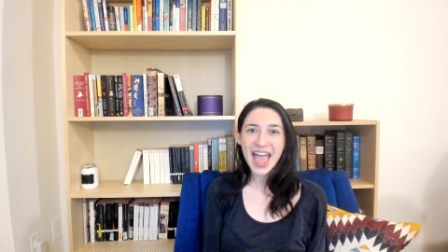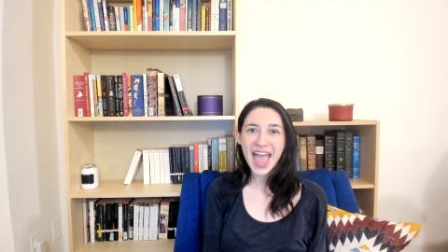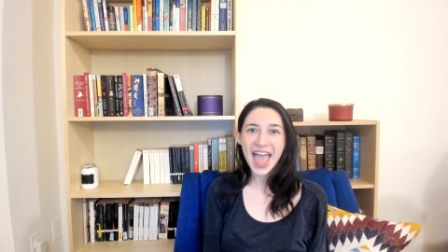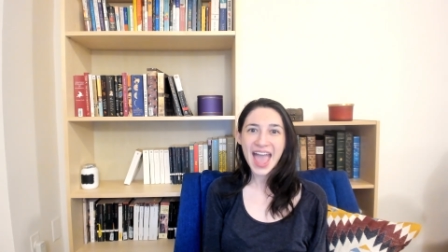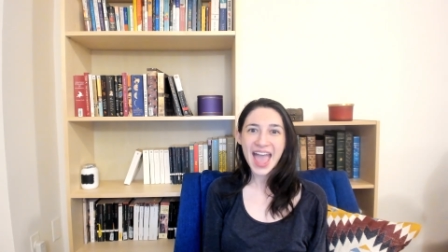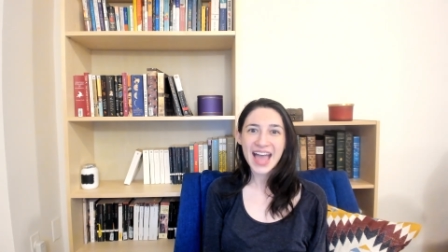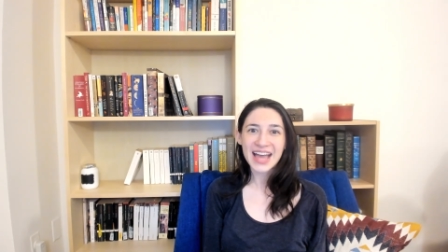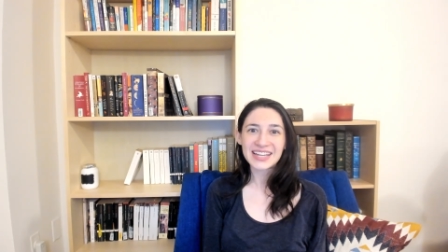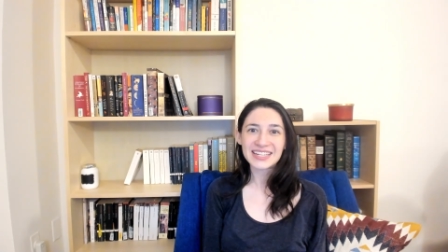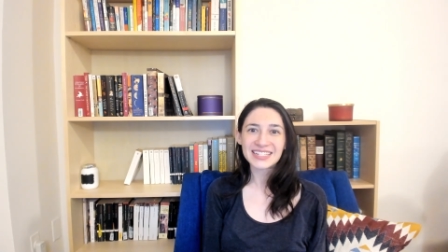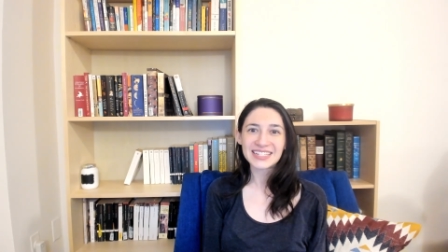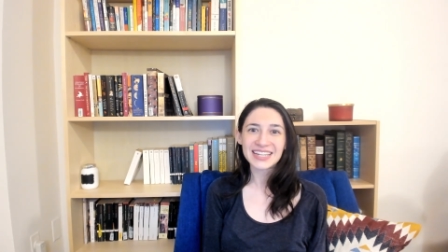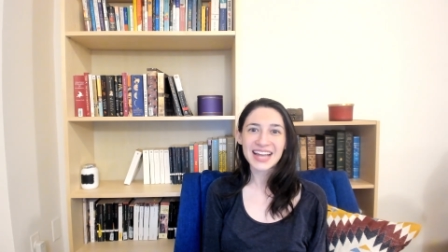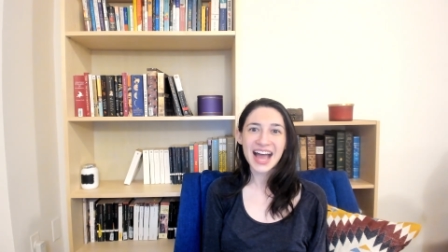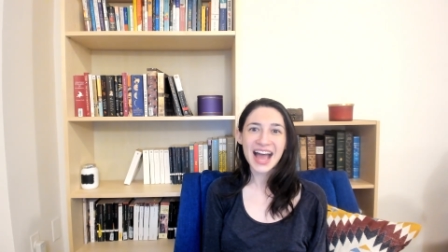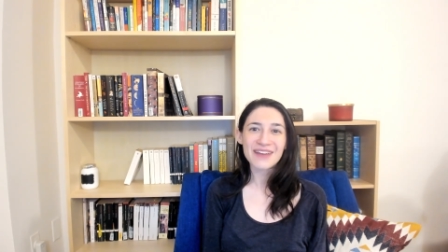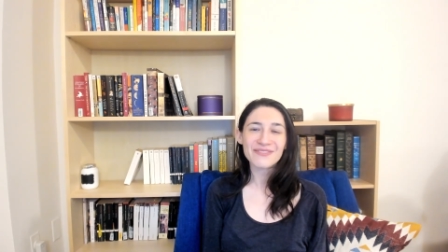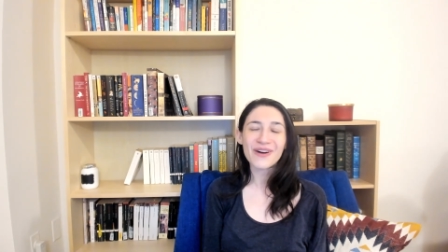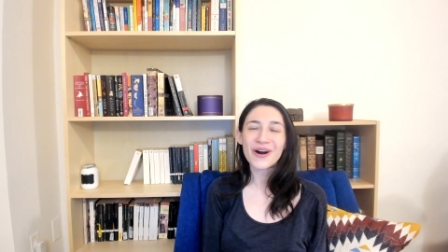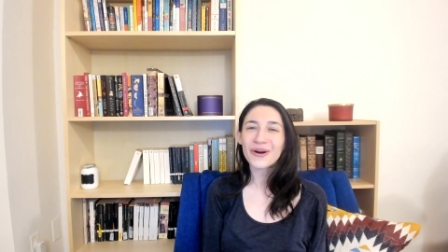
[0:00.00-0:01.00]
and
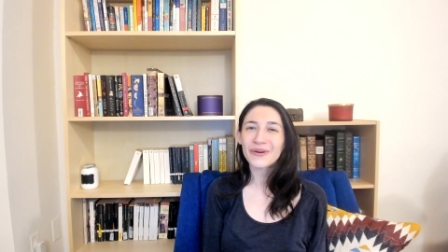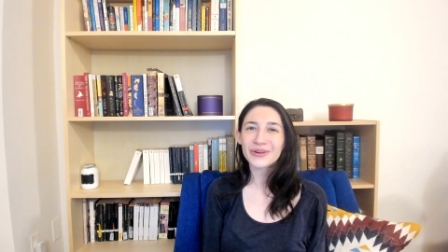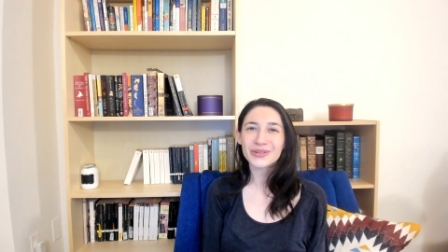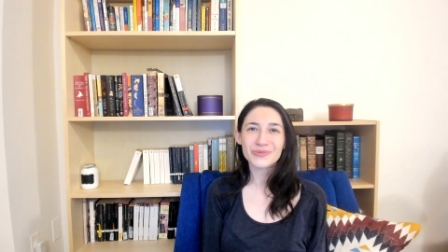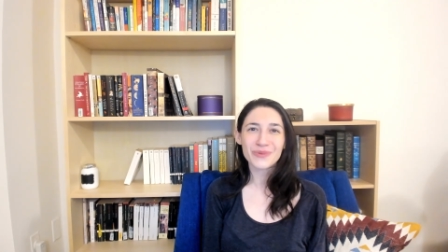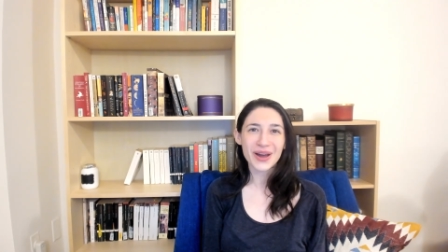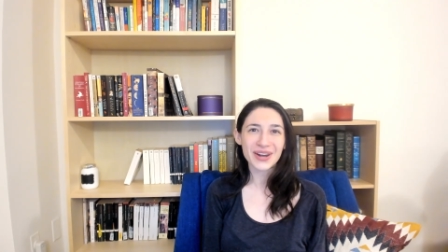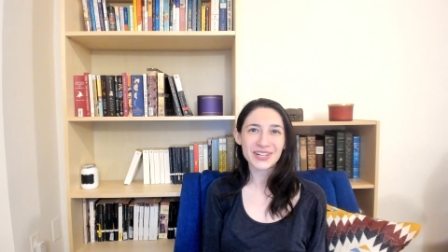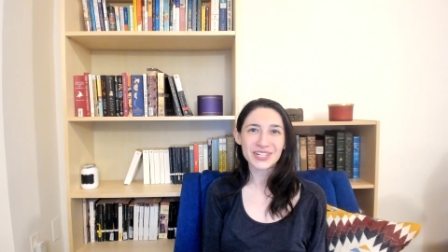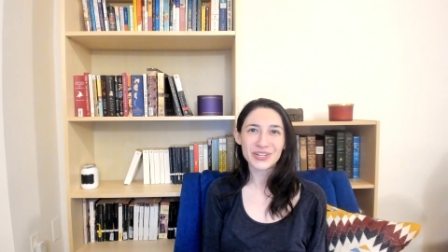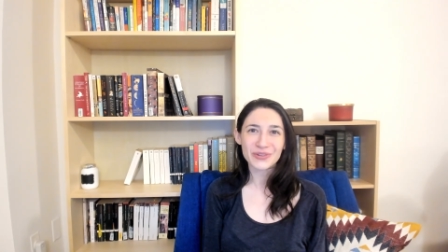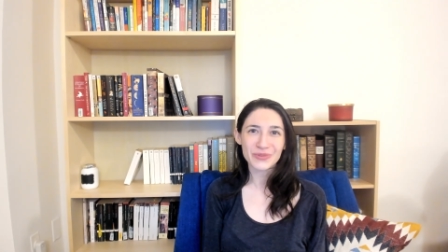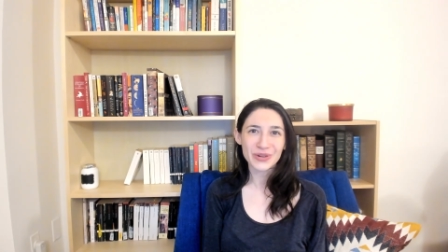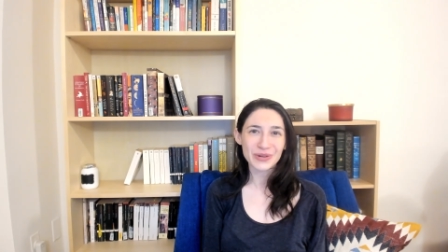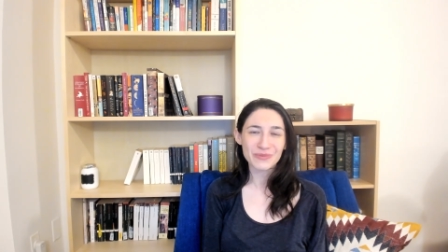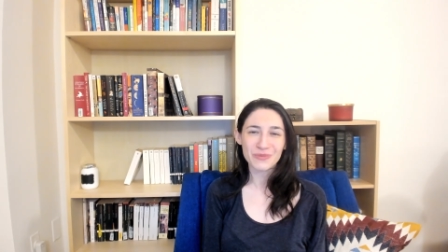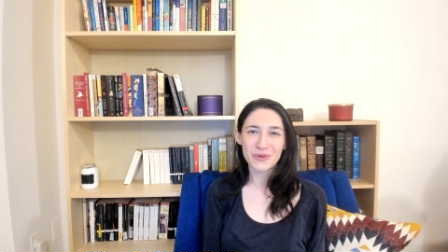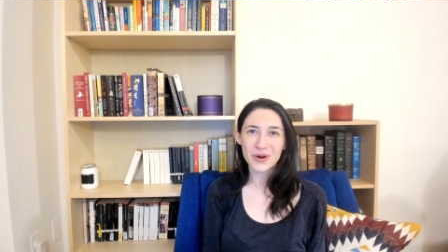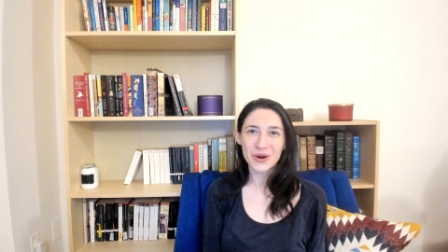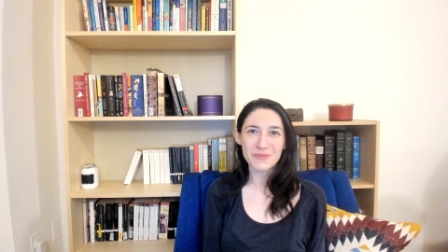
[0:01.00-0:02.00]
I've always wanted to
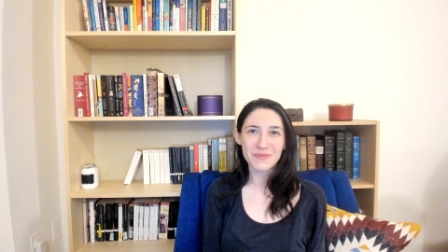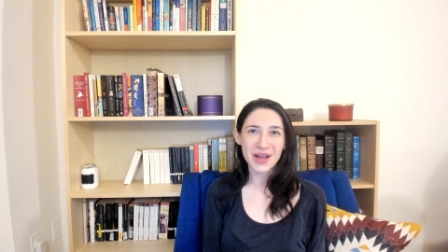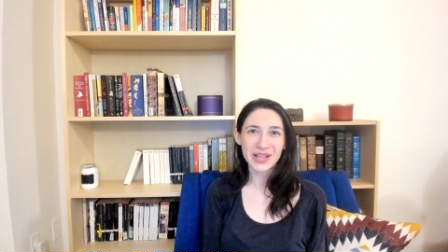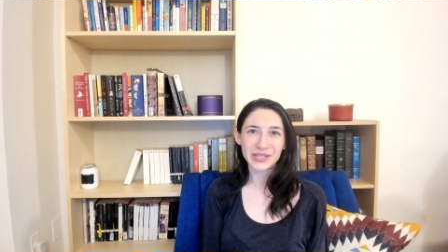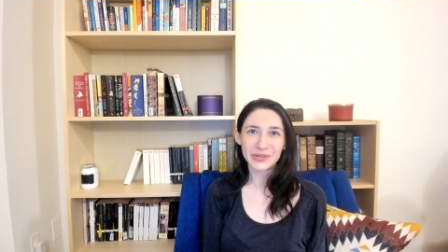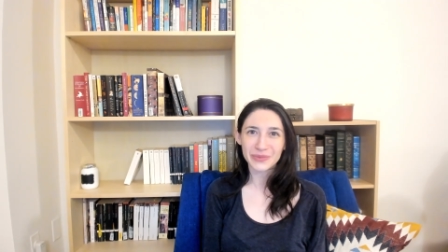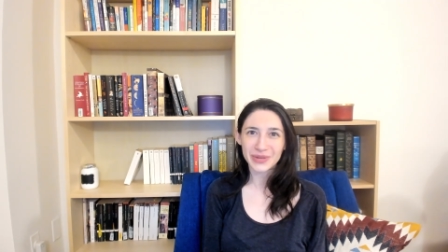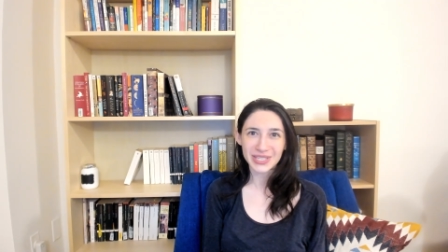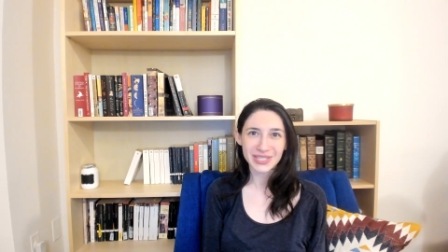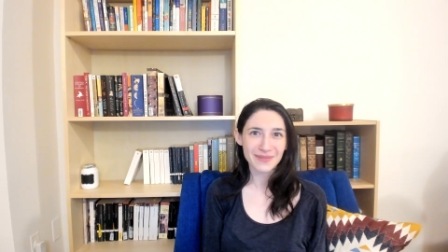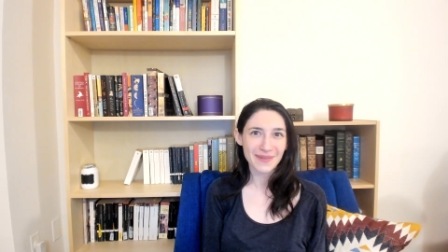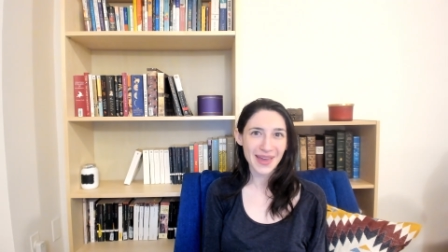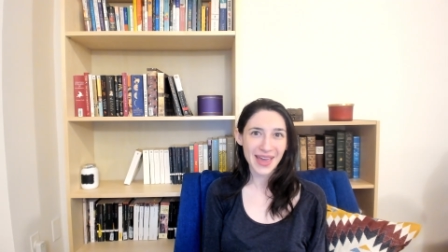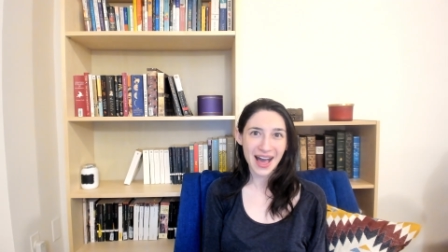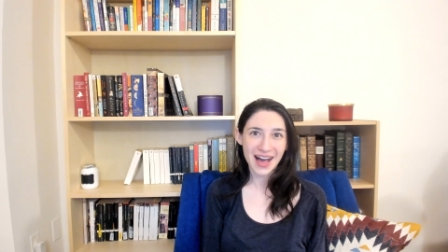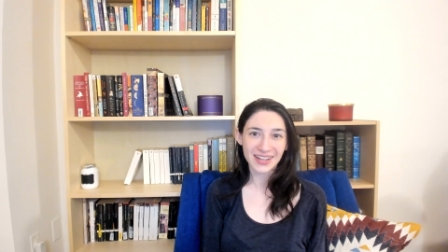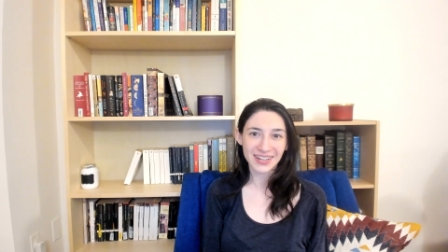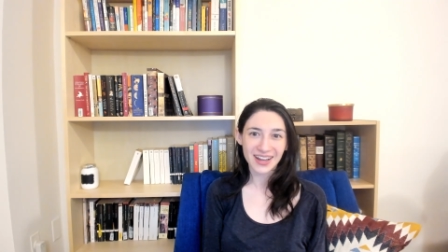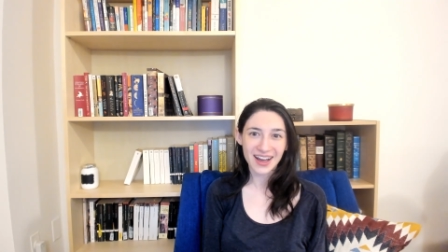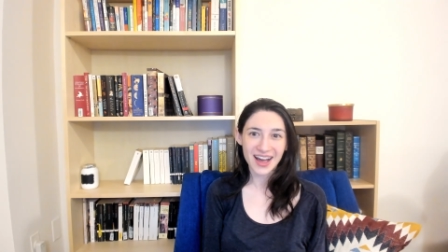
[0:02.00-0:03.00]
read more by Louisa May
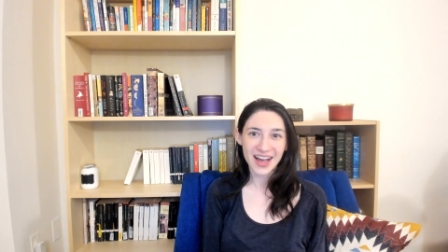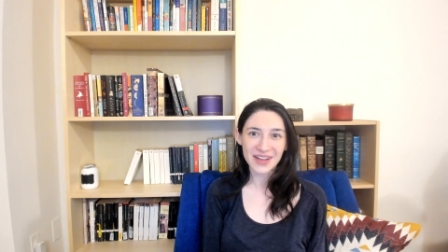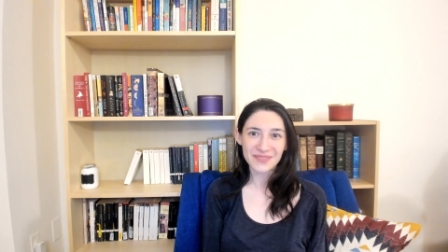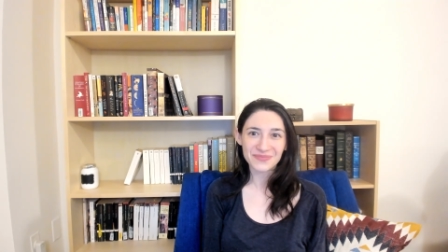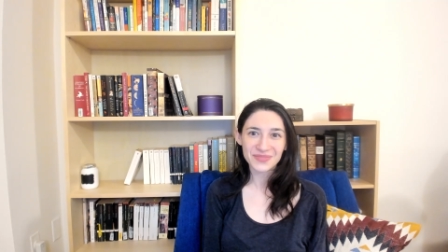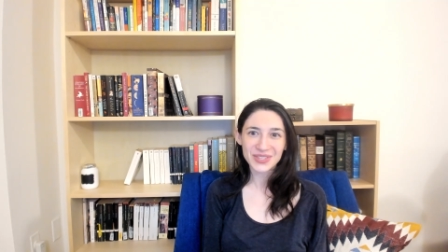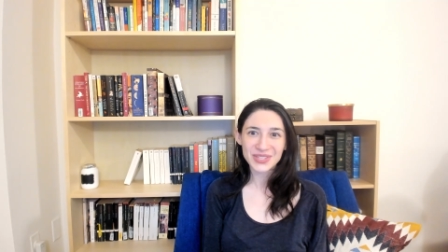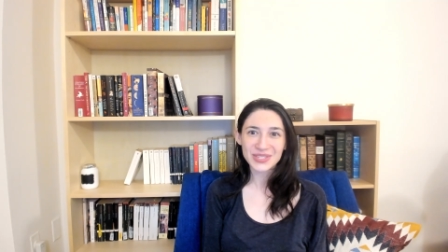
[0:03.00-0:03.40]
Alcott,